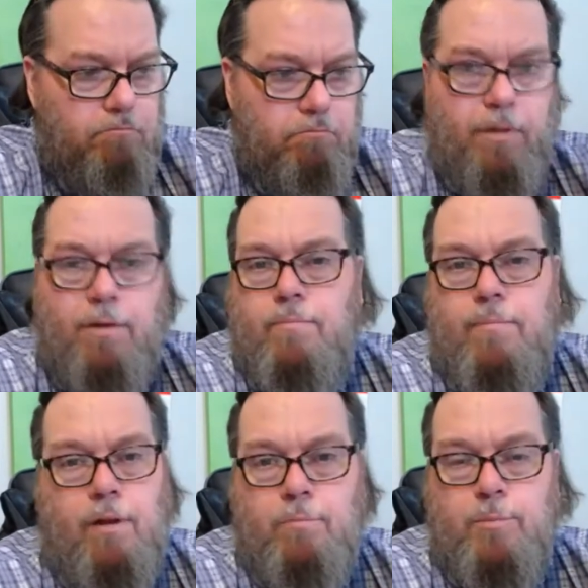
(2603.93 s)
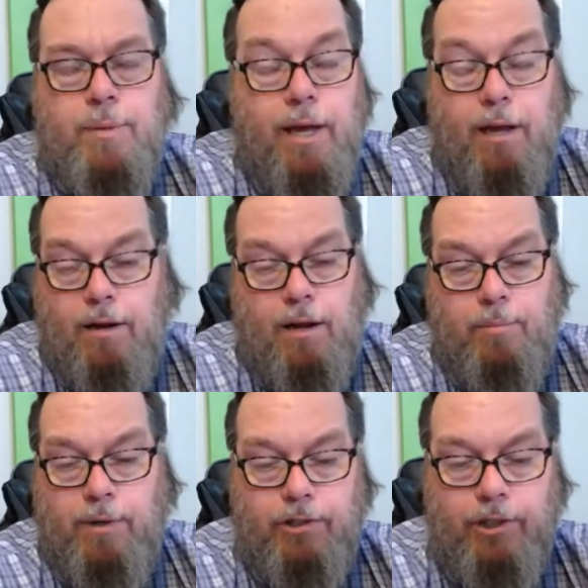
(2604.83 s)
That helps me out. I
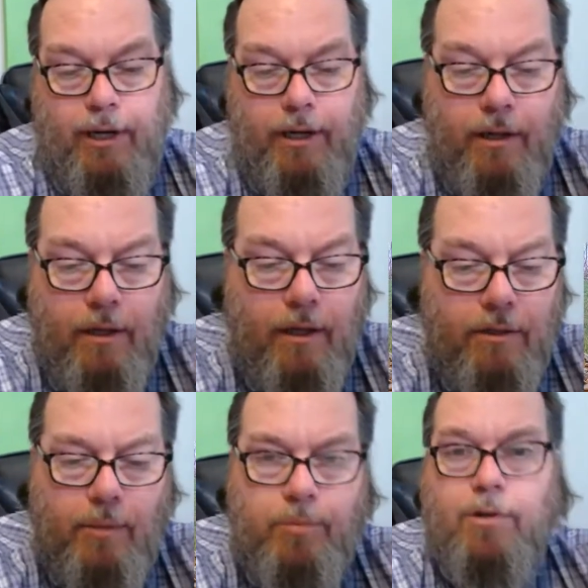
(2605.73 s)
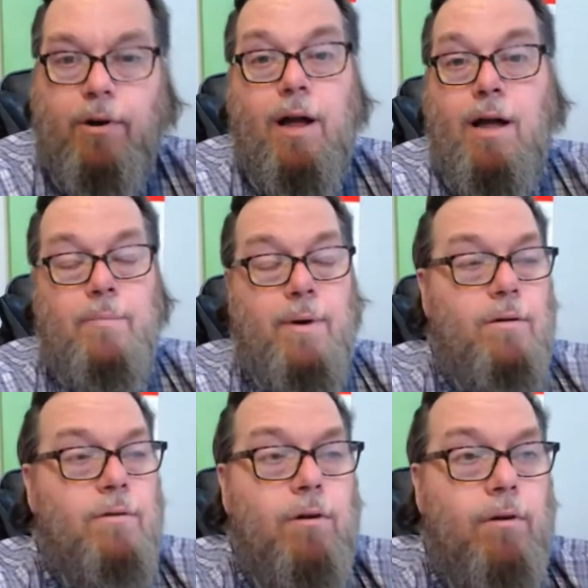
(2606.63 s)
appreciate it. Subscribe. I
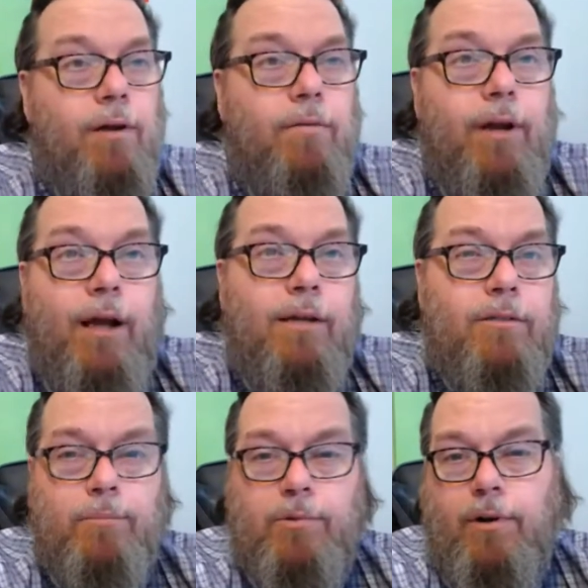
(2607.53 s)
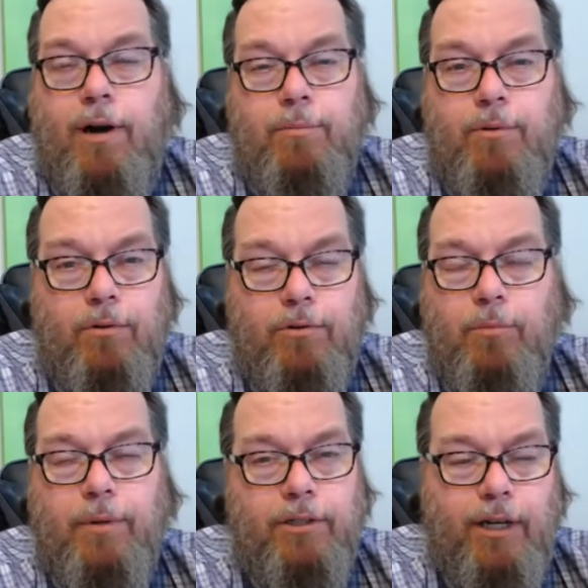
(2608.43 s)
don't know. I, re I subscribe to so
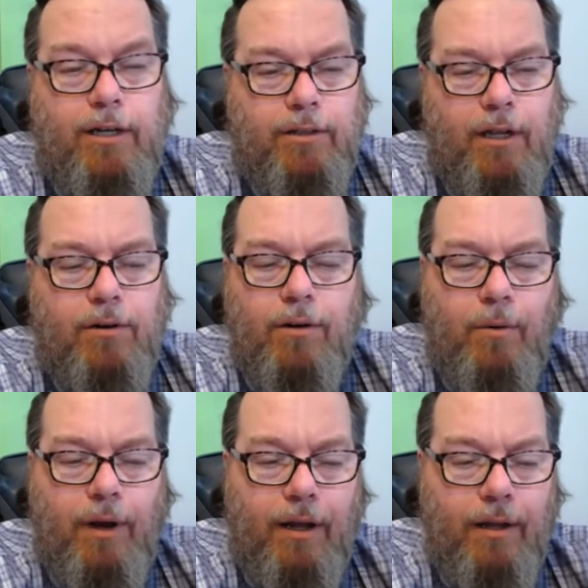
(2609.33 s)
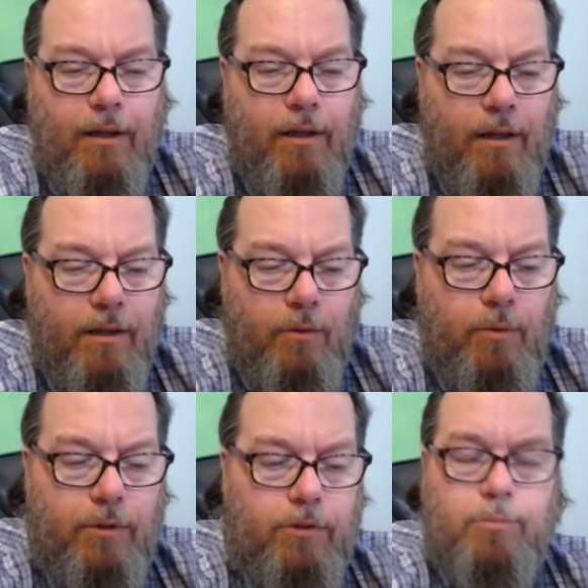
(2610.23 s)
many channels. I don't know why you
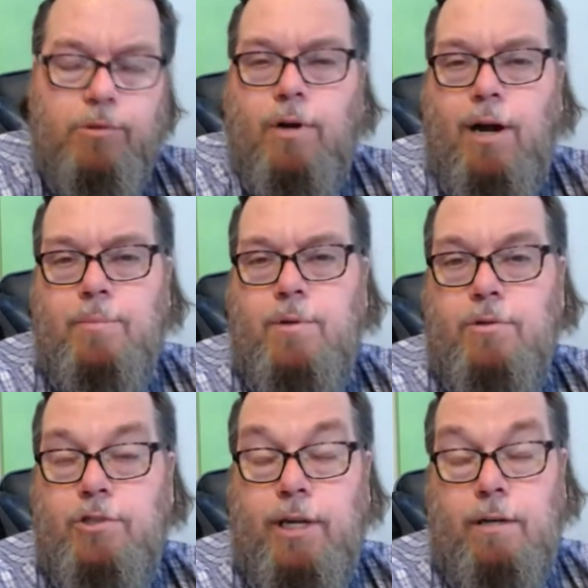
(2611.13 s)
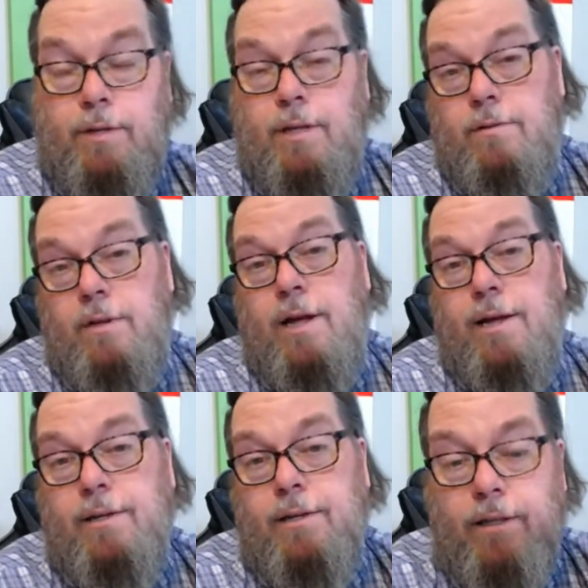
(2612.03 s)
wouldn't subscribe to a channel that you
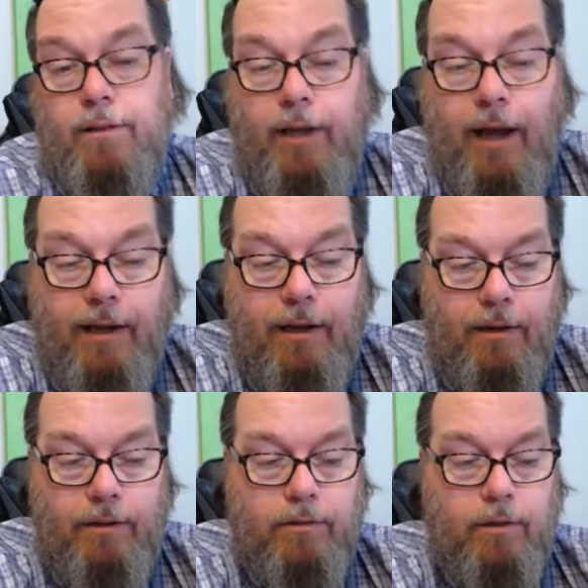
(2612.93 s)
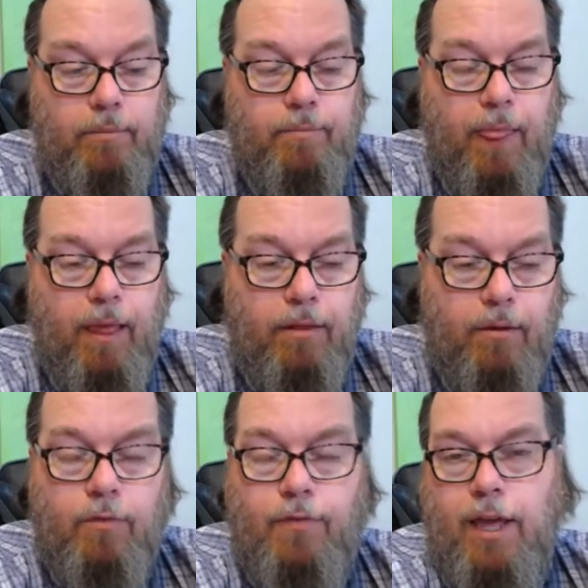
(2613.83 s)
like and hit the icon, the
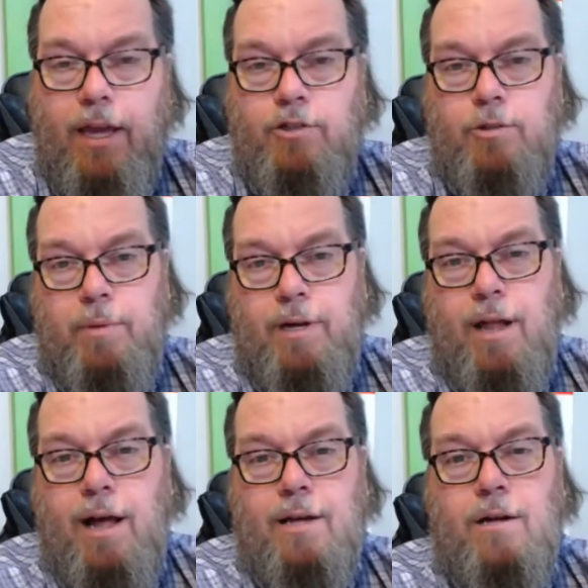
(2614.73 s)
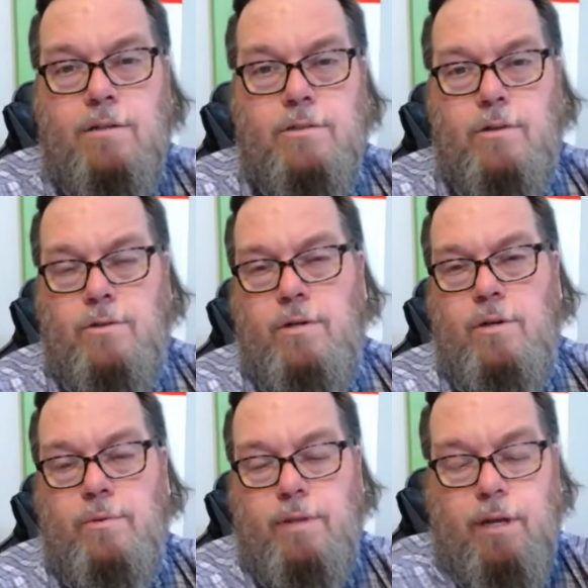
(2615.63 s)
notification bell icon, so you
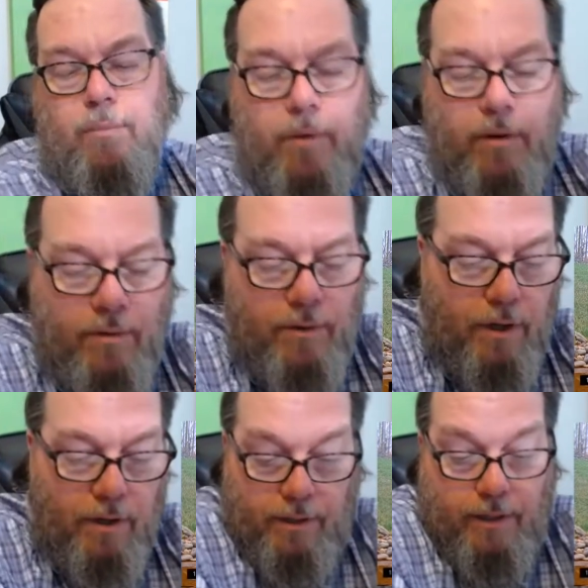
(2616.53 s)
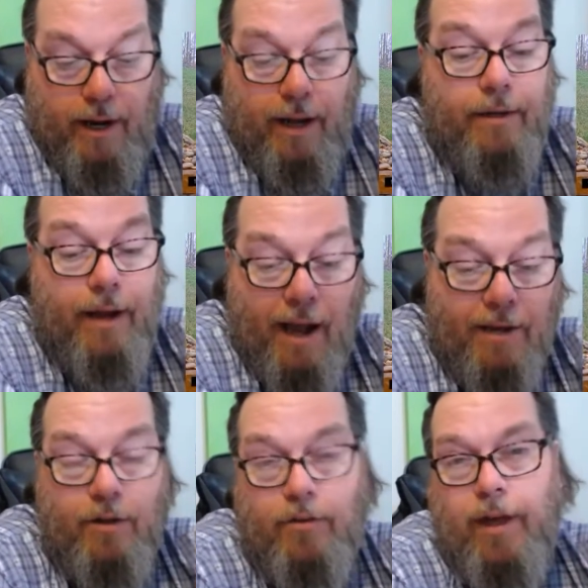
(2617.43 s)
know when they upload new content. I, I
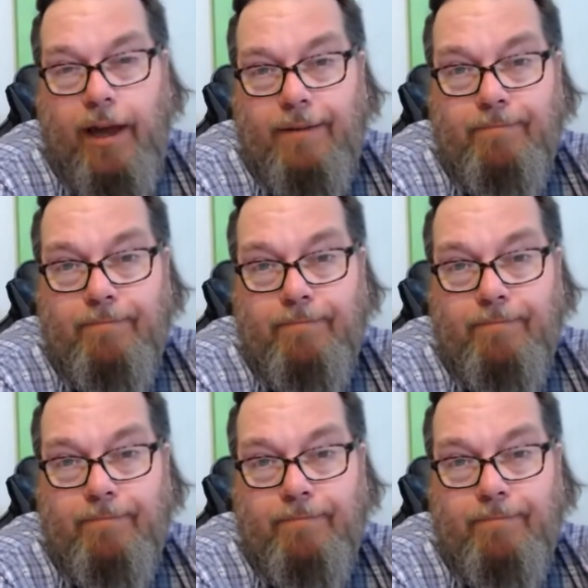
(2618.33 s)
do that.